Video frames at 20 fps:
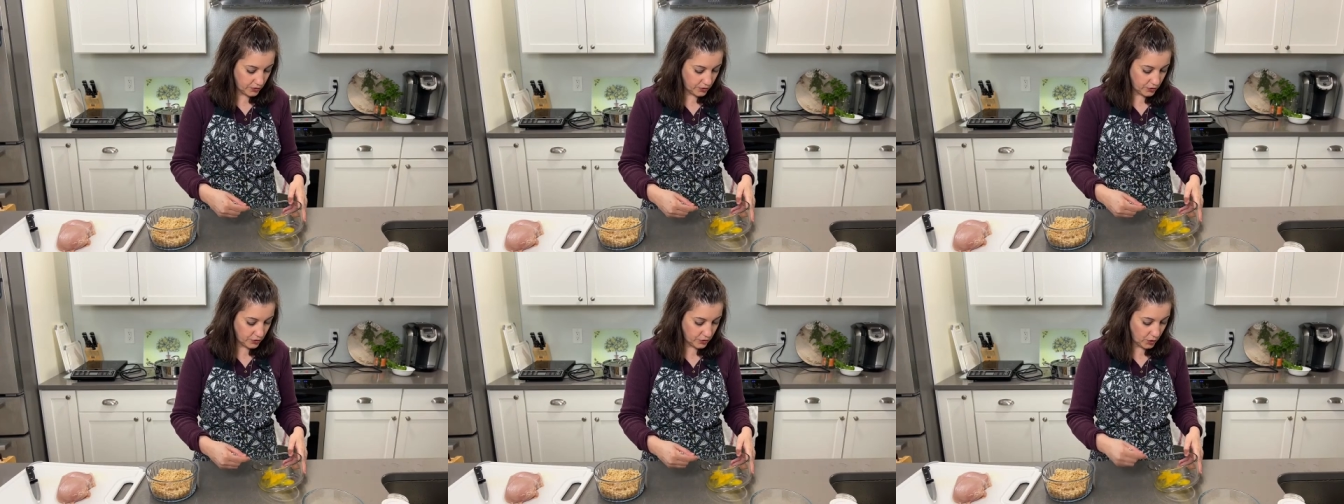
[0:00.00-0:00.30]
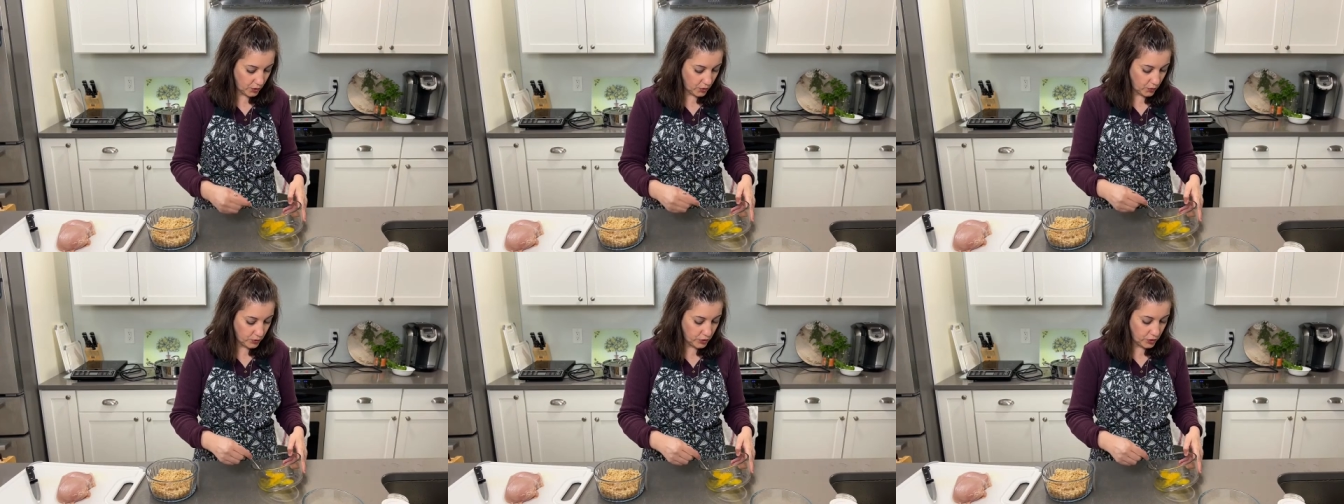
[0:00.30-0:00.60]

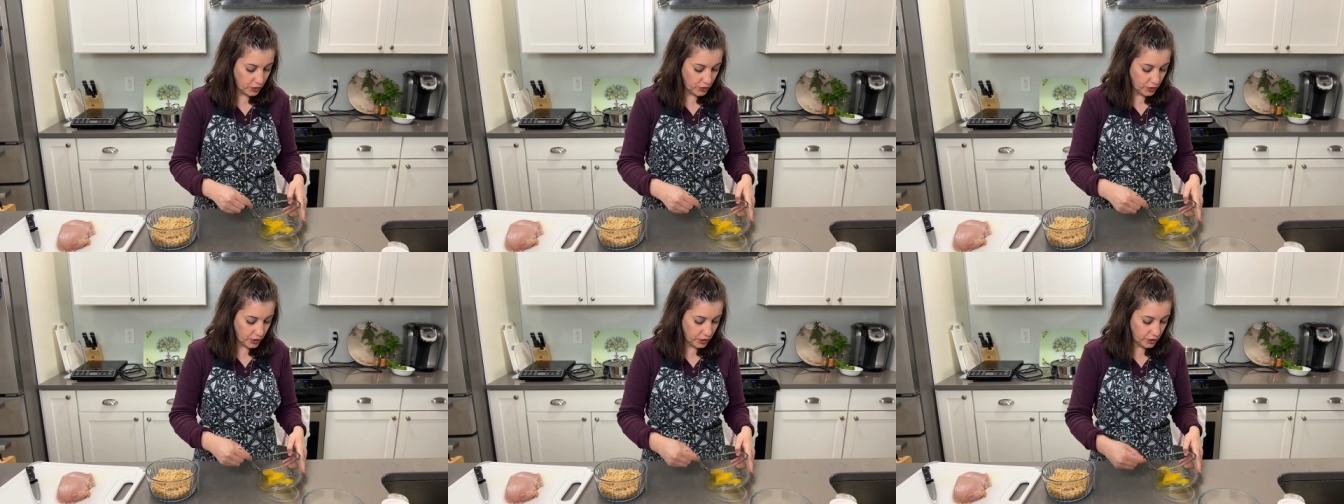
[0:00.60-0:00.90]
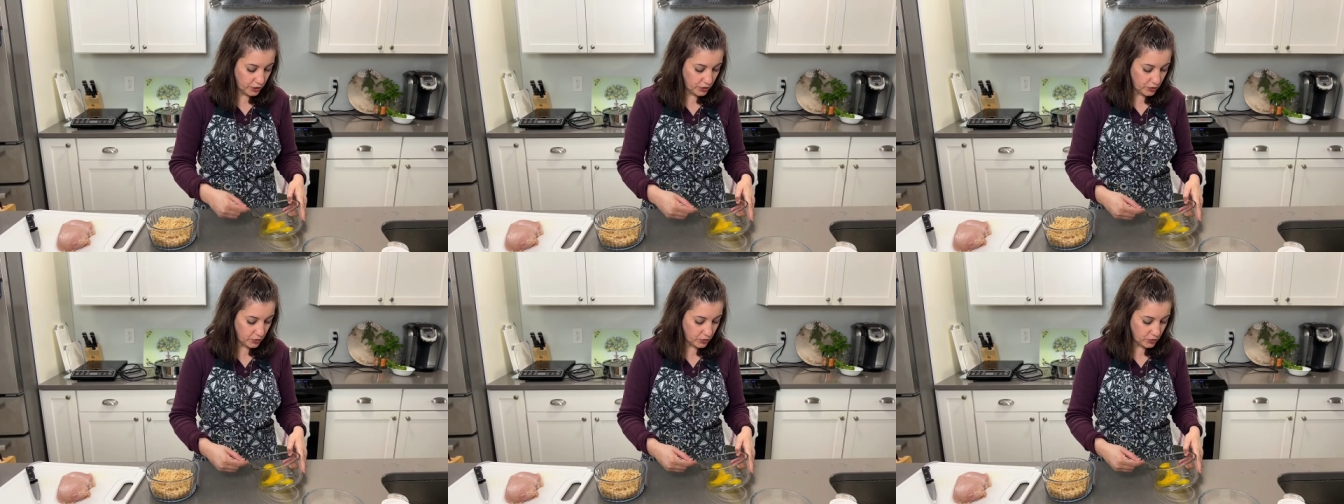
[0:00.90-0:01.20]
so you
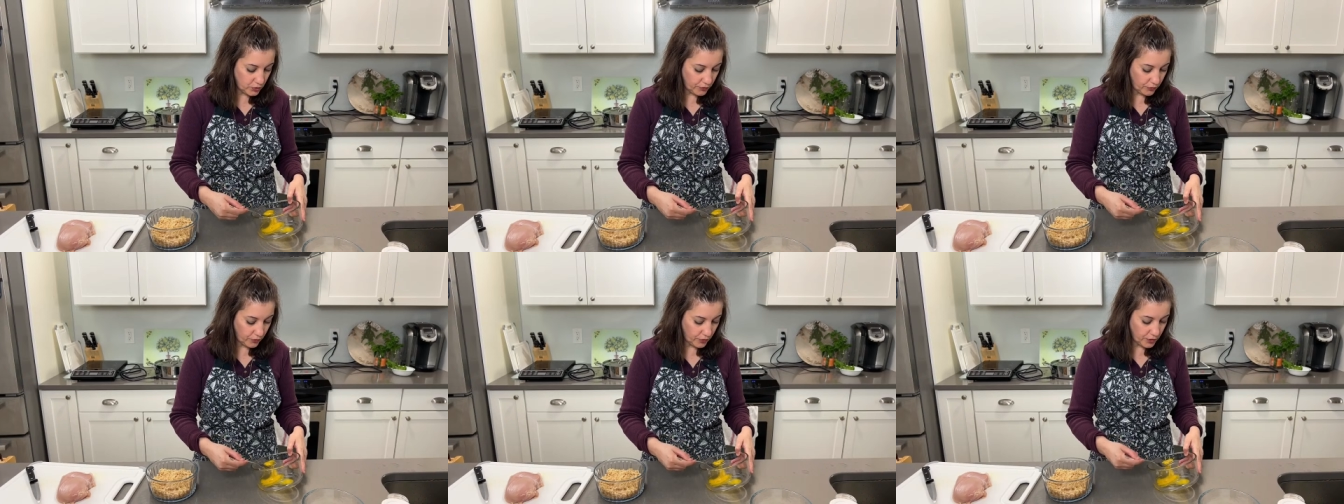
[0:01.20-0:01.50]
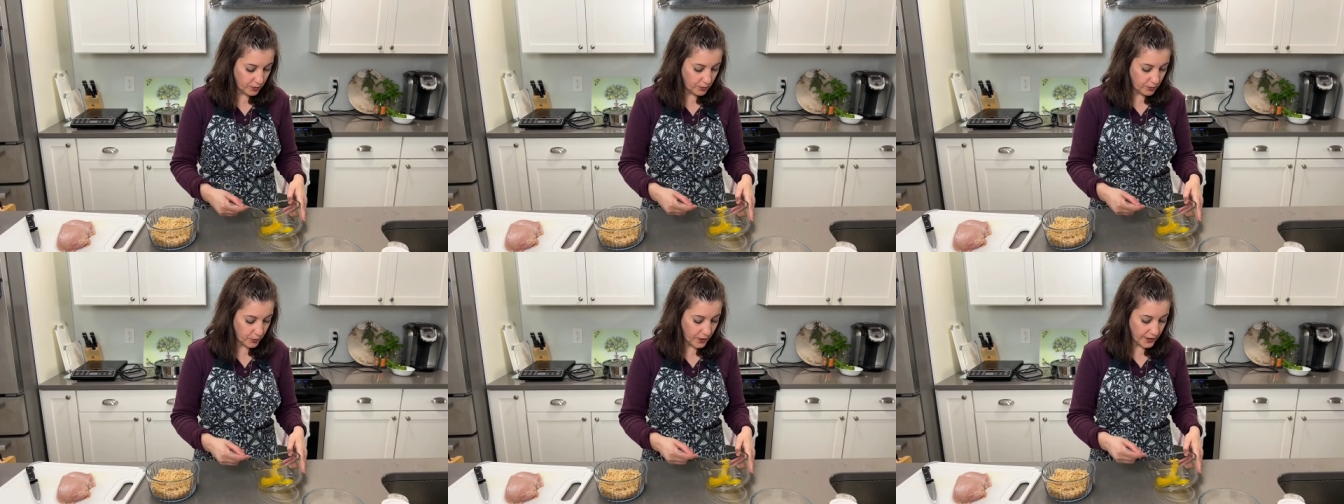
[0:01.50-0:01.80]
can use
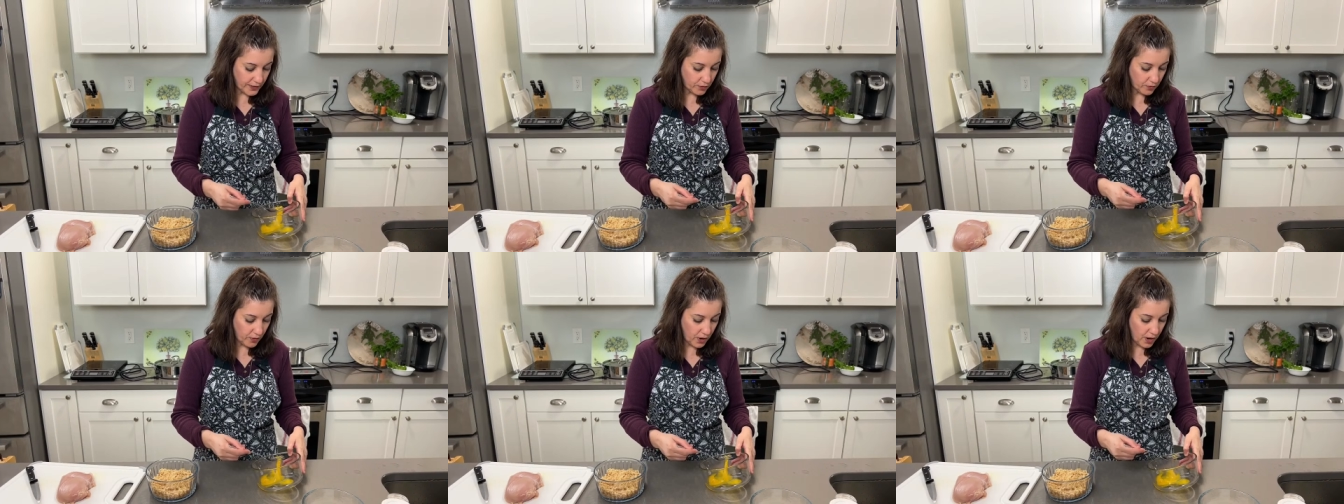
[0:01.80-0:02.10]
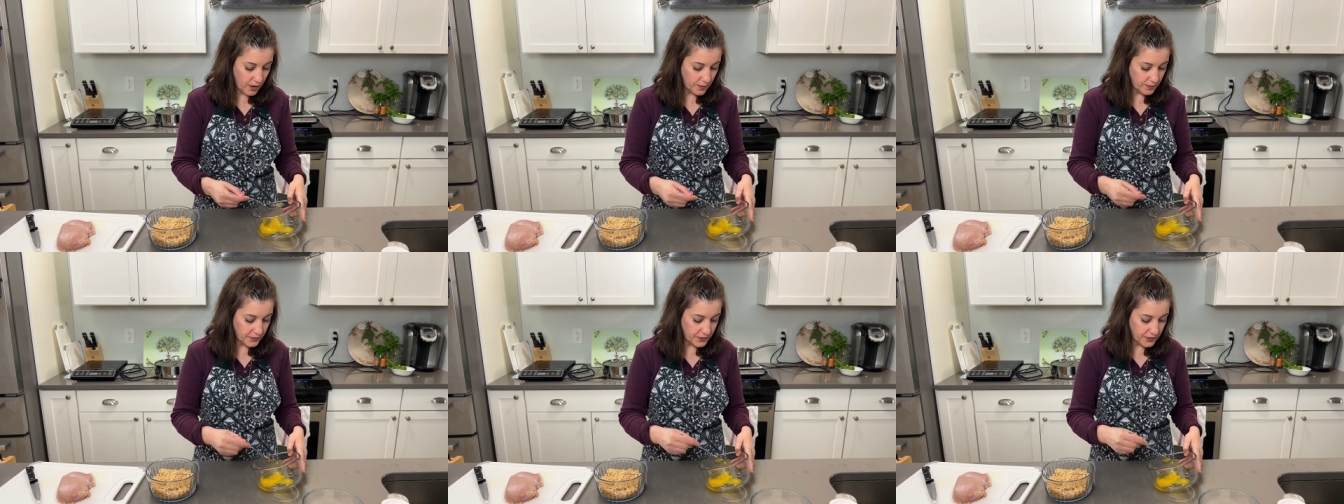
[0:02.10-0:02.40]
for the
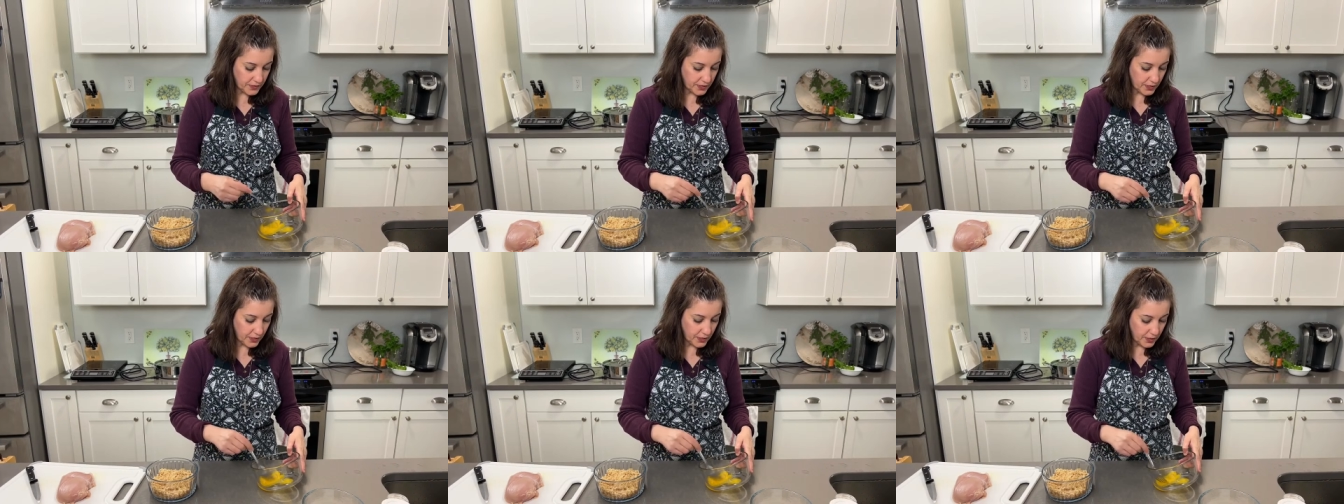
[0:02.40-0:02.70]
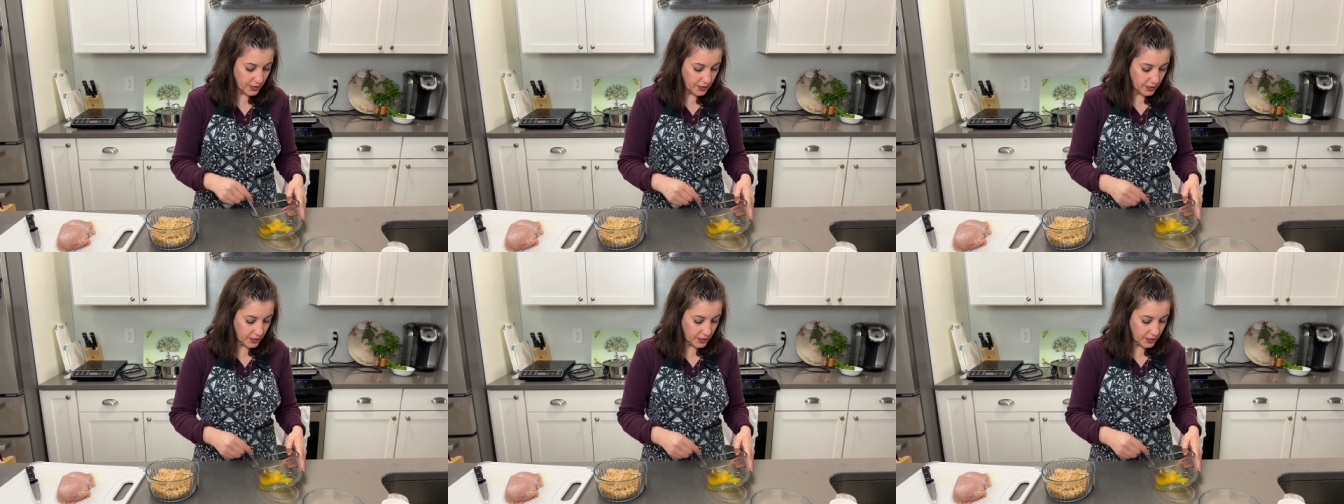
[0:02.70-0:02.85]
breadcrumbs,